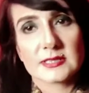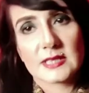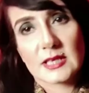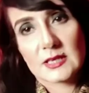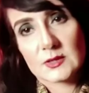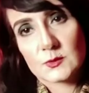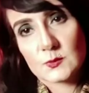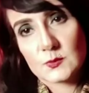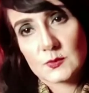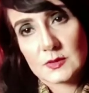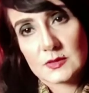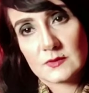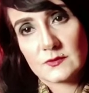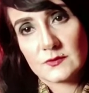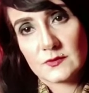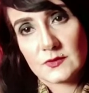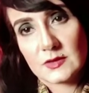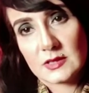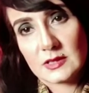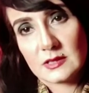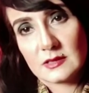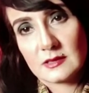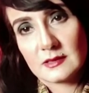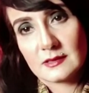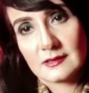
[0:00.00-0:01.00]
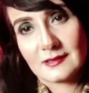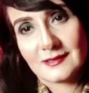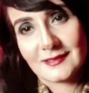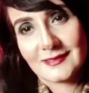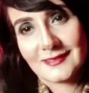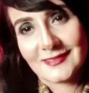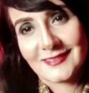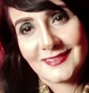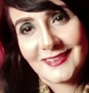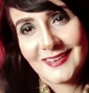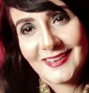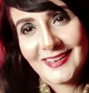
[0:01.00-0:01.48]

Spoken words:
that we feel.